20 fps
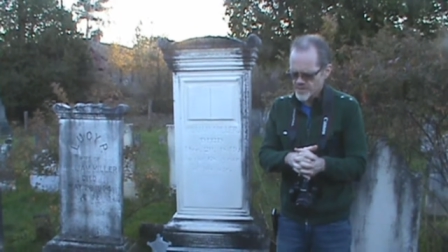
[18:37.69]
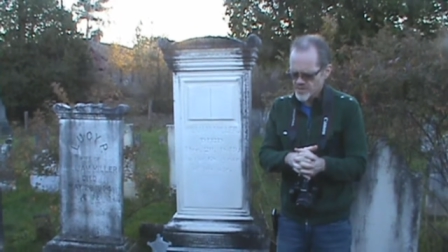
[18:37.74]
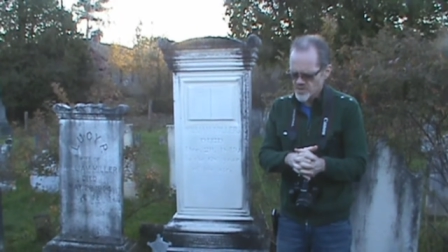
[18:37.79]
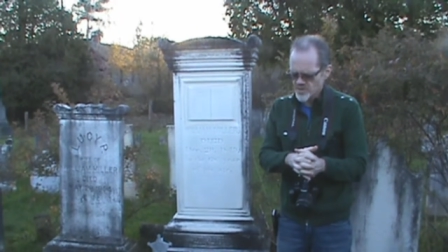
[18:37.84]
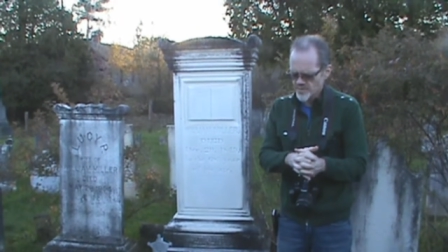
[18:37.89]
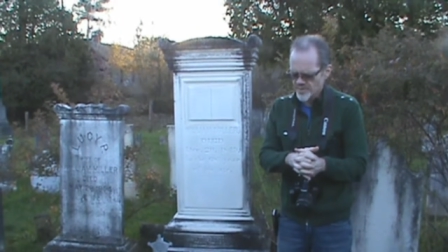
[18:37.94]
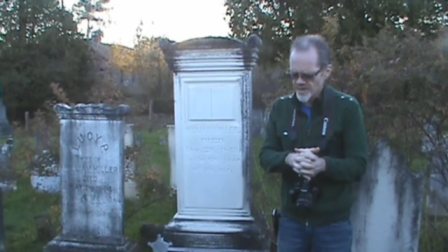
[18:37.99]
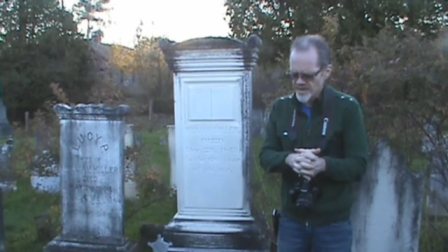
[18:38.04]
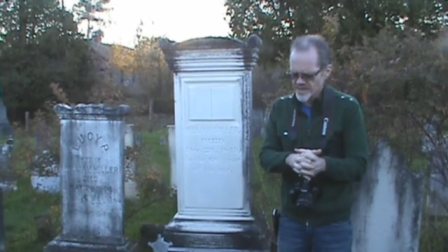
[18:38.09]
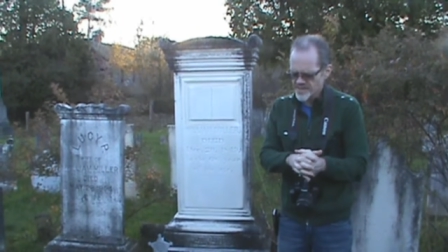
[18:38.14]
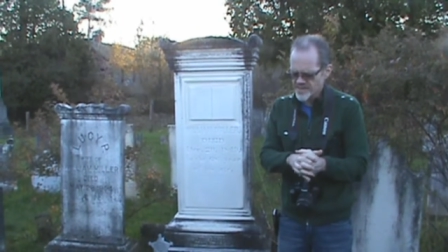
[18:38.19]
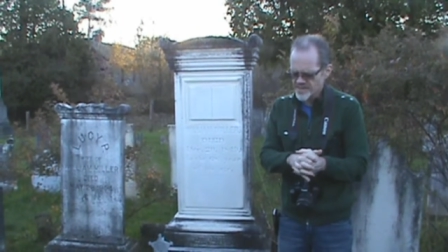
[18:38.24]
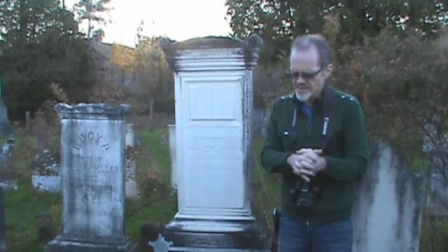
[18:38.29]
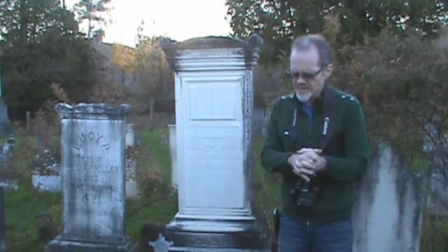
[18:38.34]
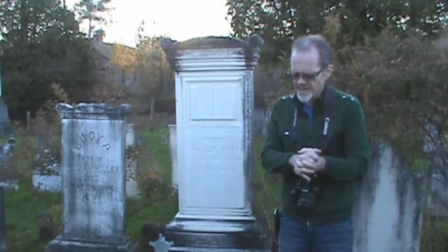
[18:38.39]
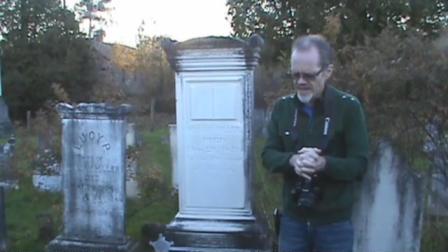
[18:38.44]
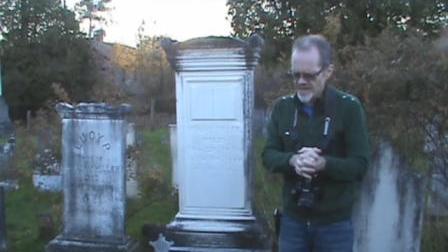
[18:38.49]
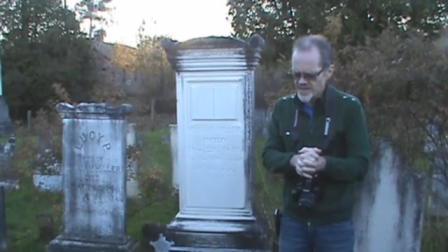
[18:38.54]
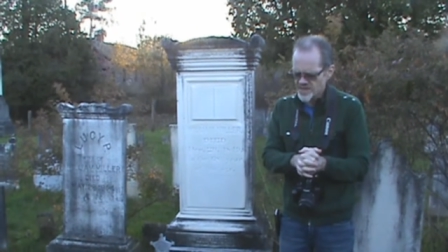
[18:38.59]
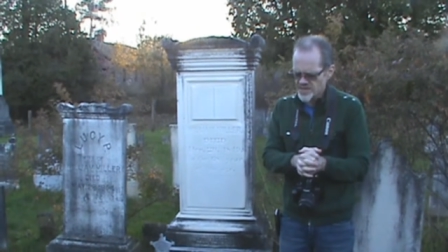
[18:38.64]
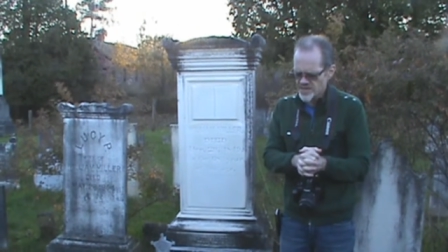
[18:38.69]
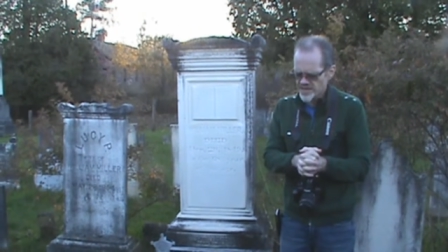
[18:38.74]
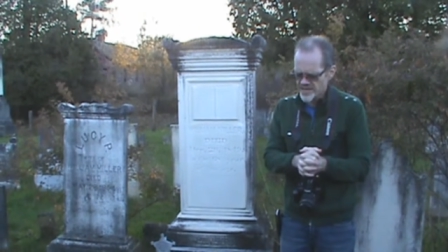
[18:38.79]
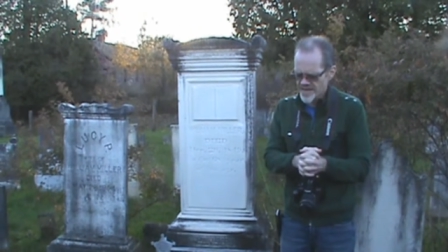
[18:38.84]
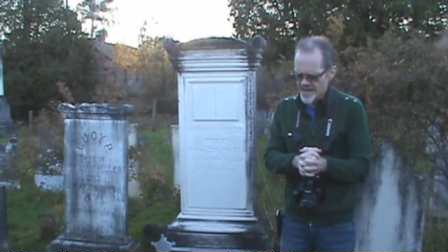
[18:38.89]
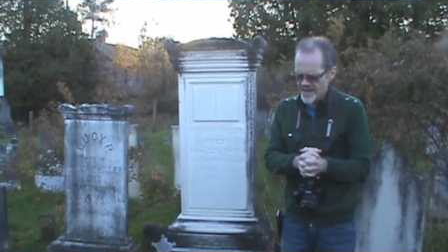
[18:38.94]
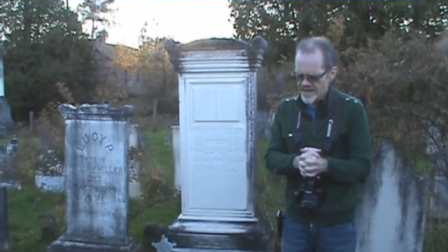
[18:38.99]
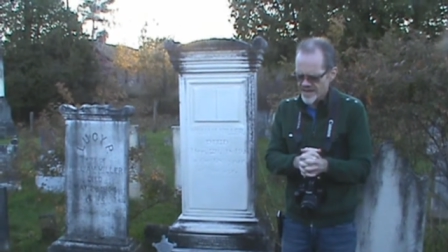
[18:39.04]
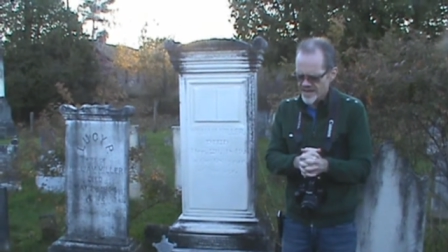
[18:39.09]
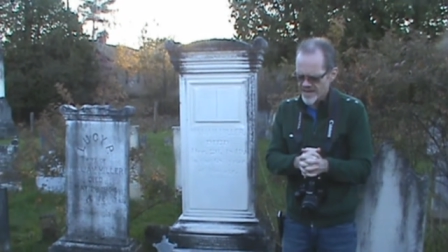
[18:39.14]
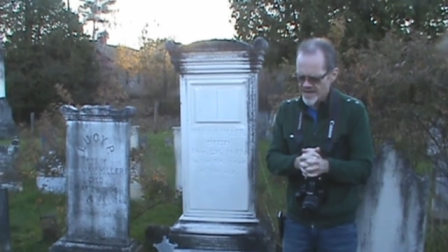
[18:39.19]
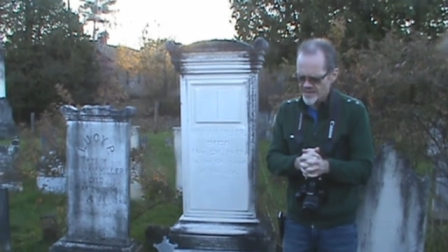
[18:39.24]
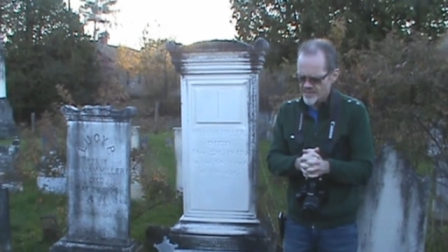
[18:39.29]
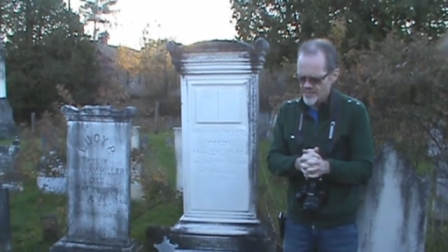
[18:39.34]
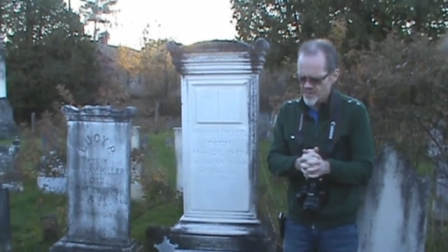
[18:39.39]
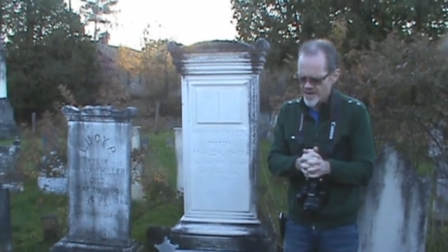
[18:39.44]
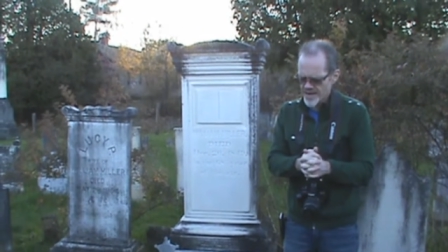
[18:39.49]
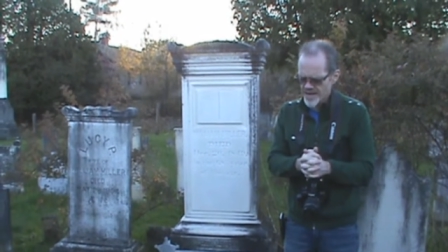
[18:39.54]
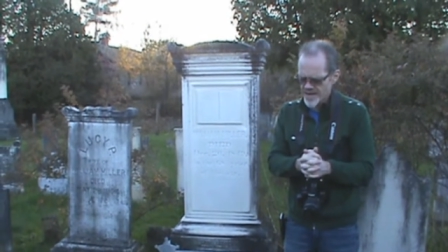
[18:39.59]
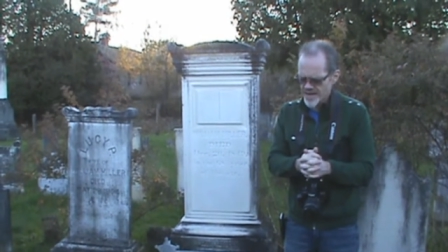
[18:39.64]
So bless us each to that end, I
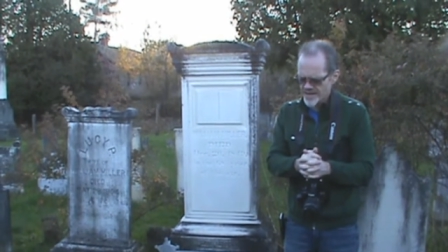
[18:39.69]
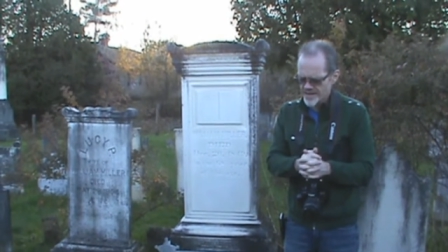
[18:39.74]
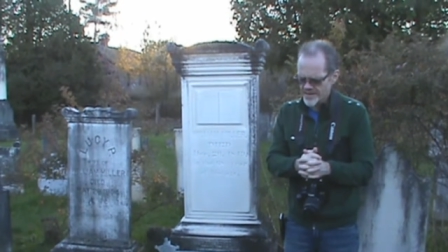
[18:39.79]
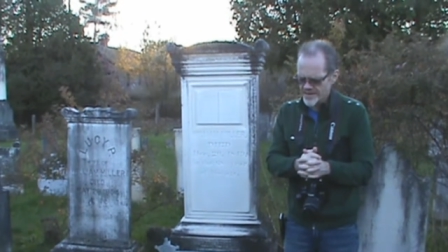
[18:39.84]
pray.